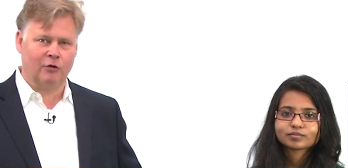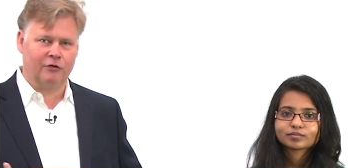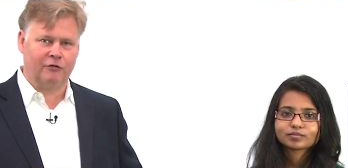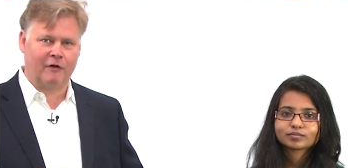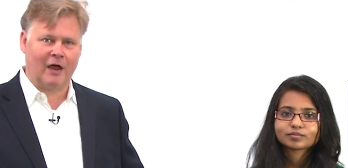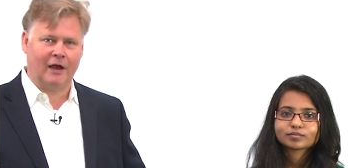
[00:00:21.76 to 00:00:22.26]

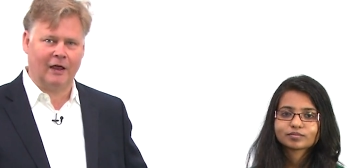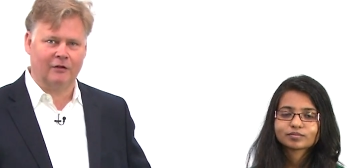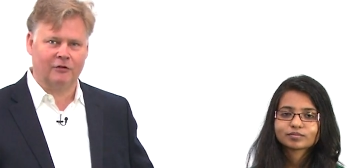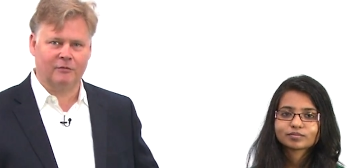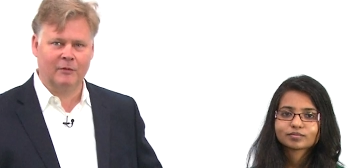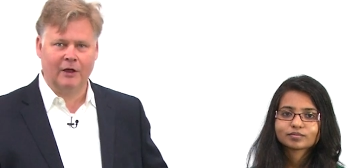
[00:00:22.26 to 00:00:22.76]
Speaker 1: towards
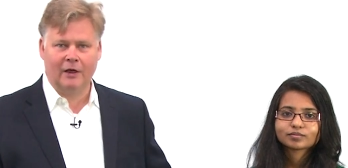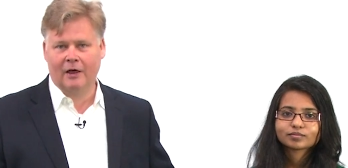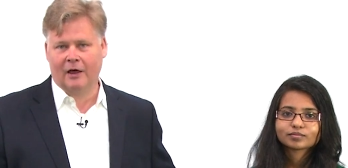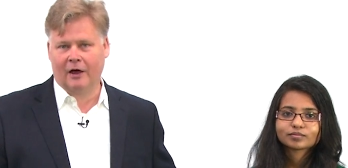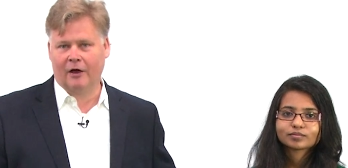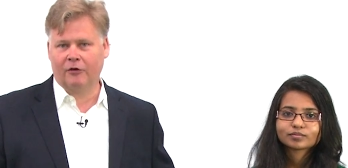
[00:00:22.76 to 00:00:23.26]
finance.
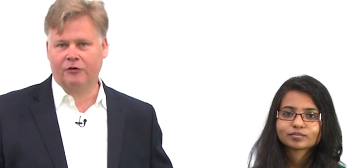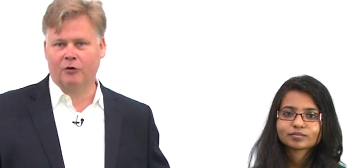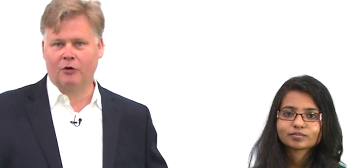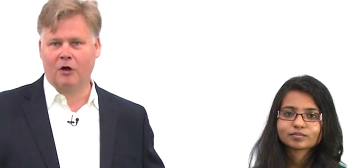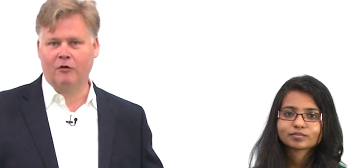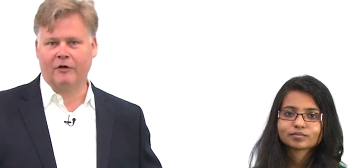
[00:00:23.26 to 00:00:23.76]
I
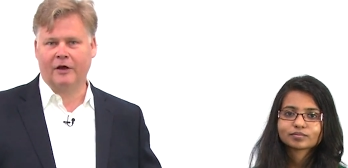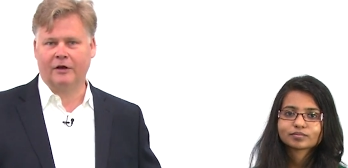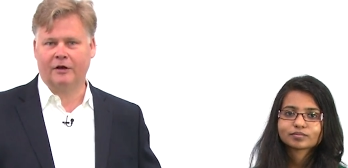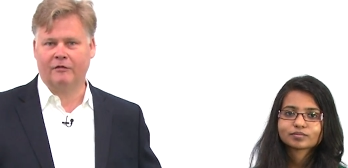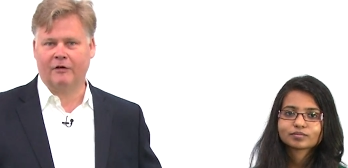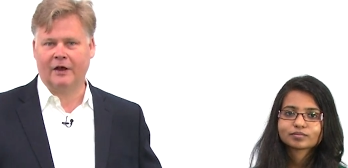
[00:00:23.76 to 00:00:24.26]
also co
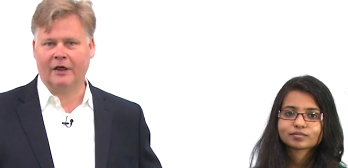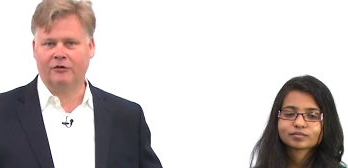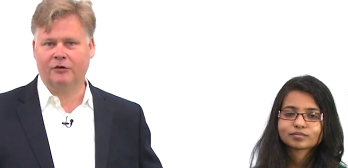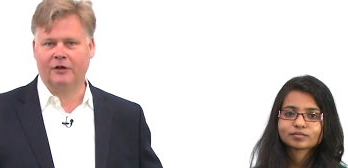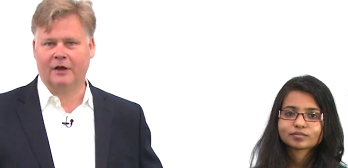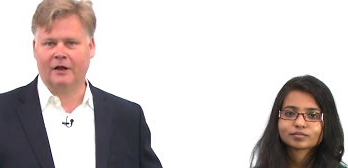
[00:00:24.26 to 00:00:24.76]
founded a
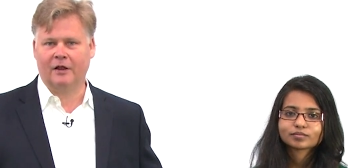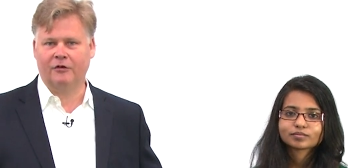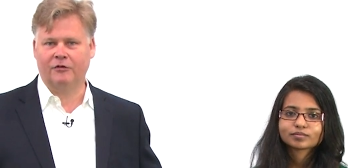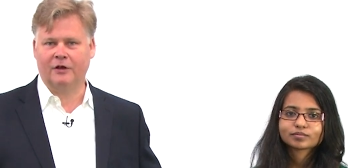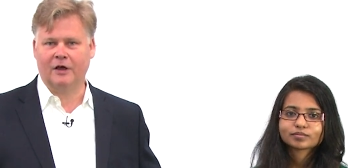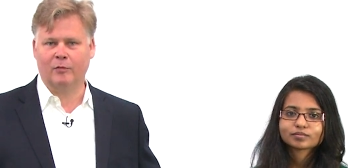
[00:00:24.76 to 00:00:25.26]
financial
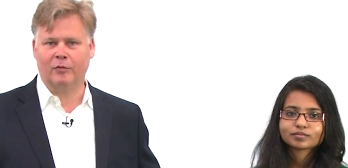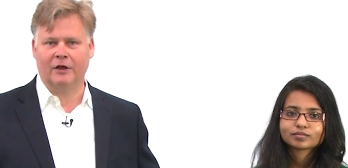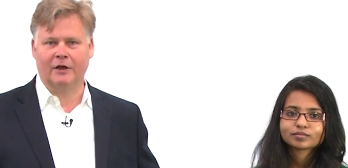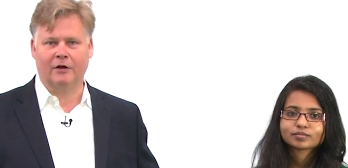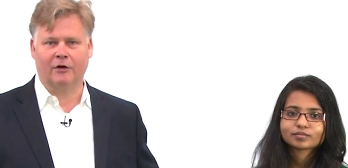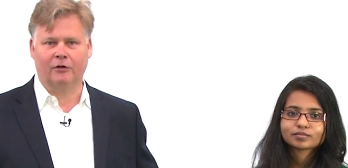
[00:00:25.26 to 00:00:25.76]
technology
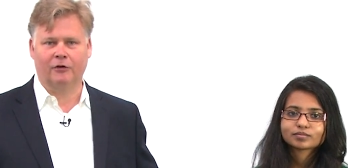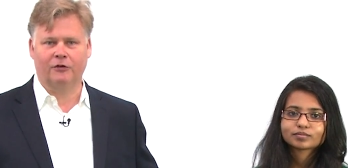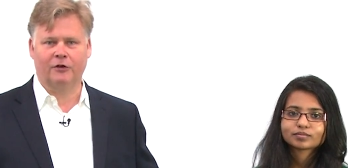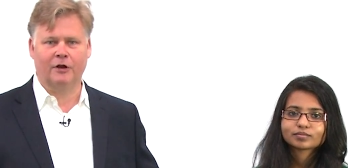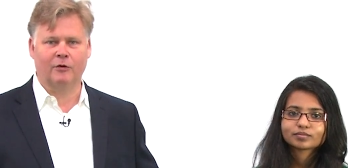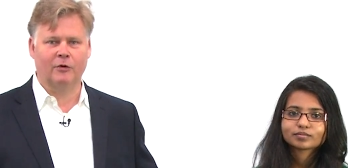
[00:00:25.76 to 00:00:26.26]
company called
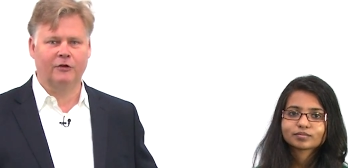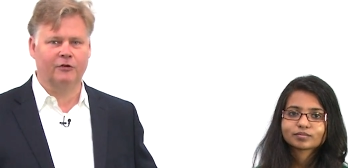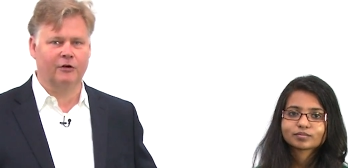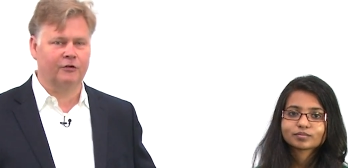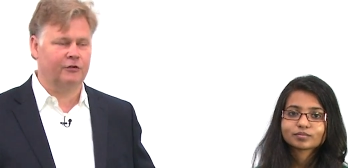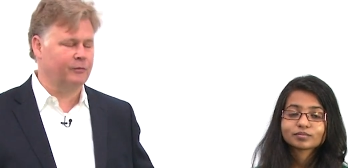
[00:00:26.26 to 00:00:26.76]
Lucena
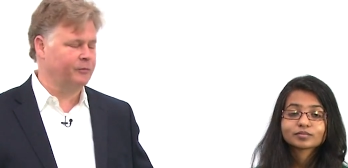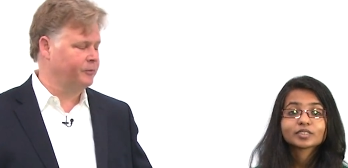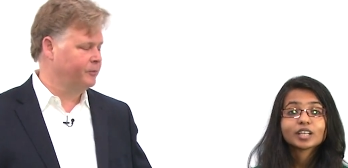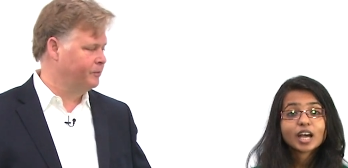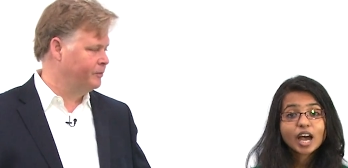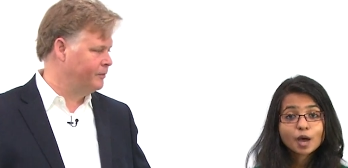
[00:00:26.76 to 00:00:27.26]
Research.
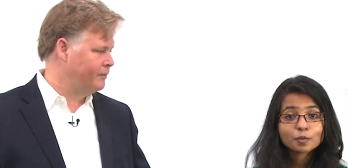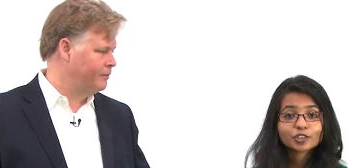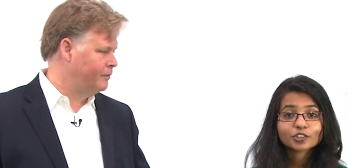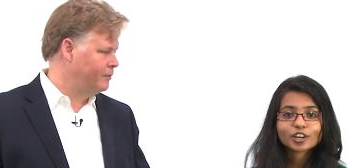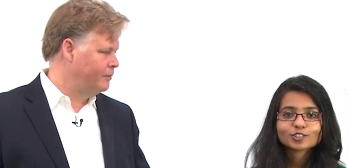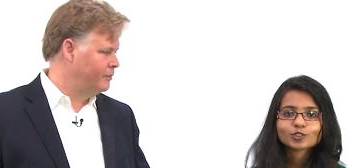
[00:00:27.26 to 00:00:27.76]
Speaker 2: I'm a
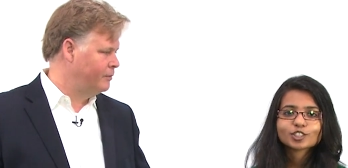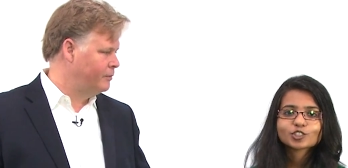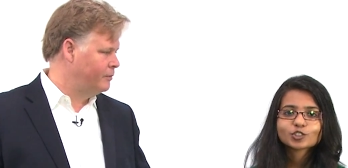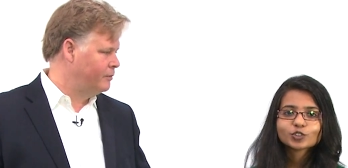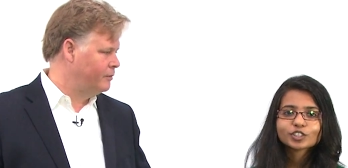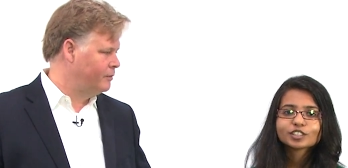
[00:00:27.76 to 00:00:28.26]
graduate
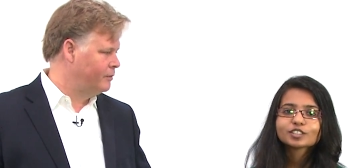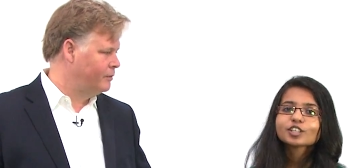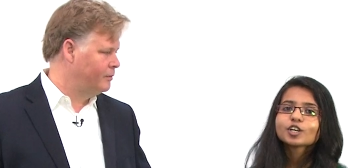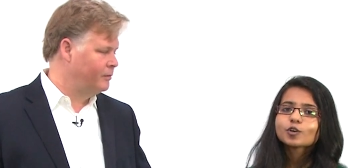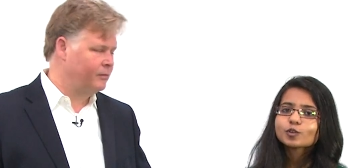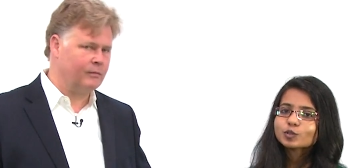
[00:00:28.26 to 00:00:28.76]
student
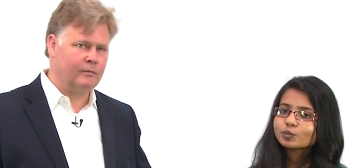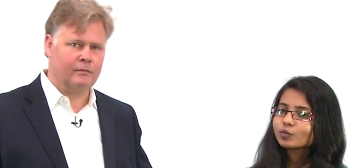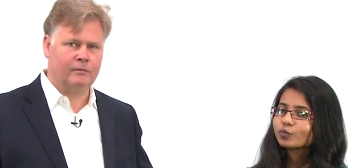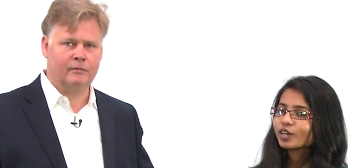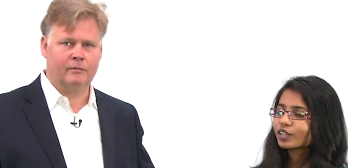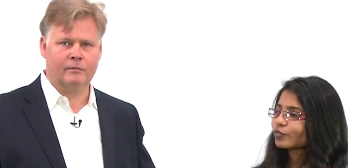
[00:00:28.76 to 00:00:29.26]
who's
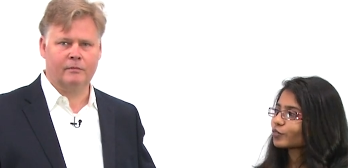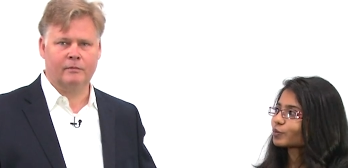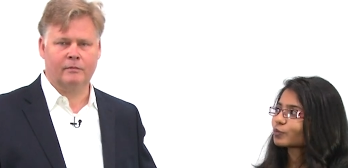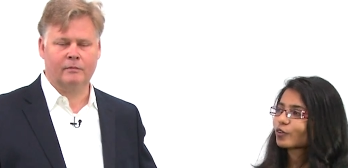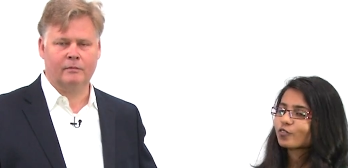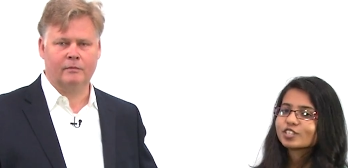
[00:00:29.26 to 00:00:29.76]
been working
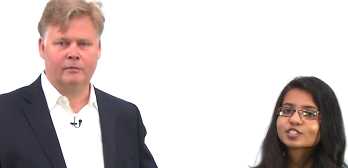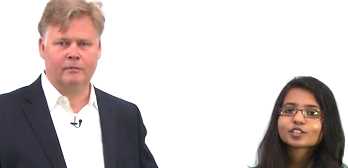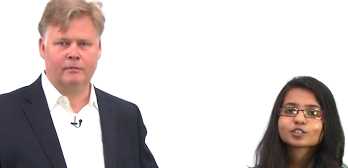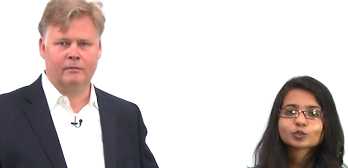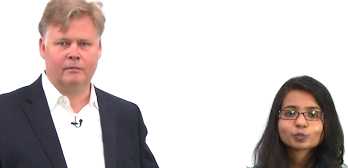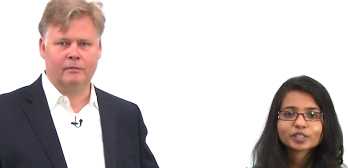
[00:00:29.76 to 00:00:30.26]
with
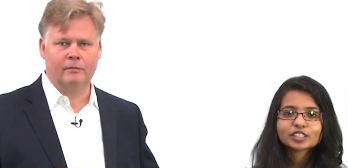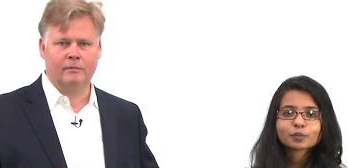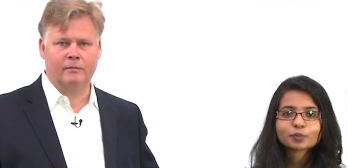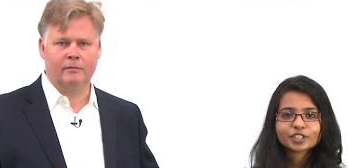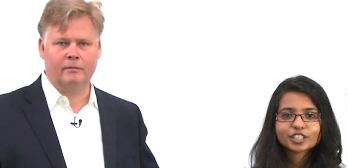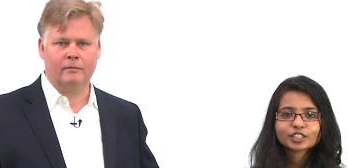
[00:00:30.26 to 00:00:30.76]
Professor to build a
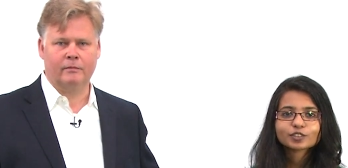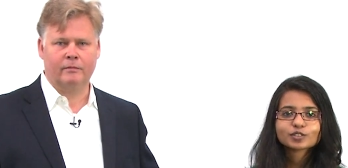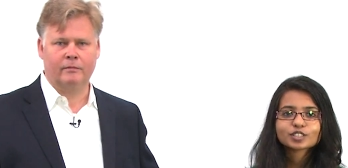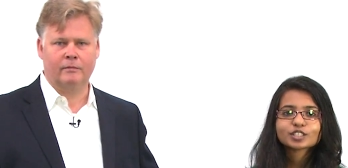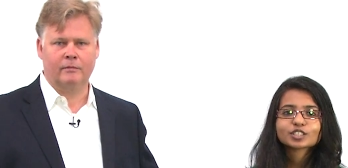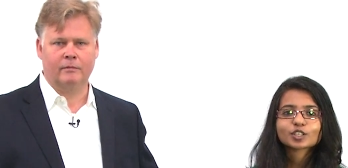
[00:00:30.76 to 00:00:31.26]
predictive
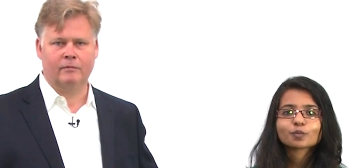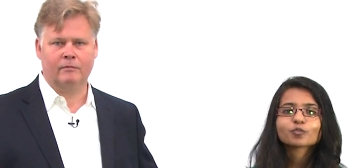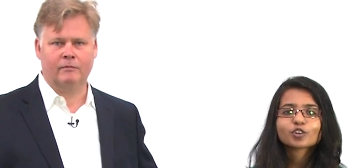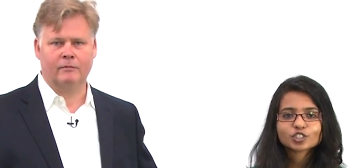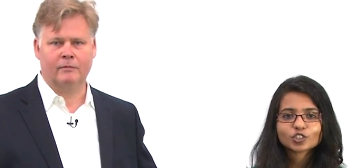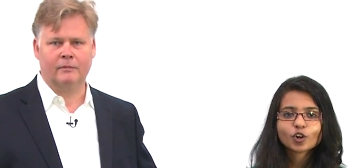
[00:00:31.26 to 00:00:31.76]
system
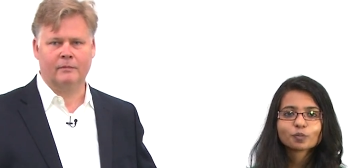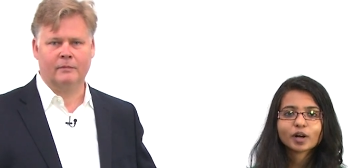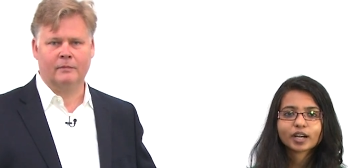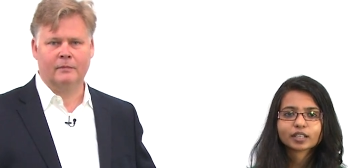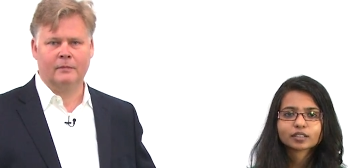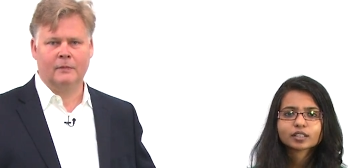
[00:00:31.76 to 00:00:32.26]
for stock
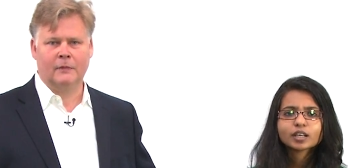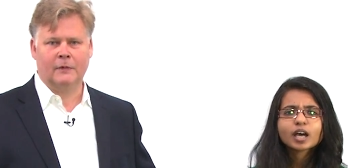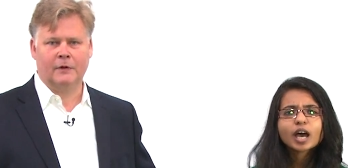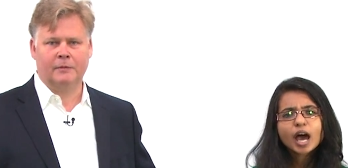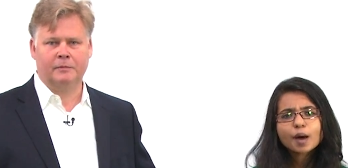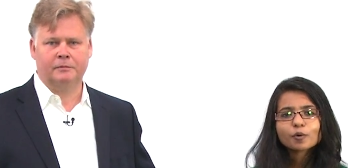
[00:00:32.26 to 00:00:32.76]
market.
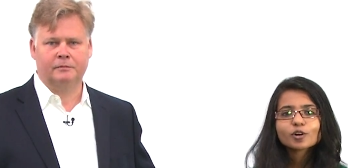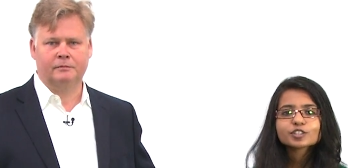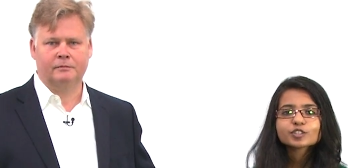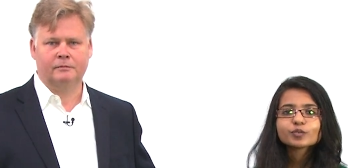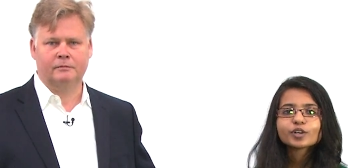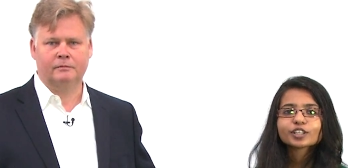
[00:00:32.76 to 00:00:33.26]
I'm also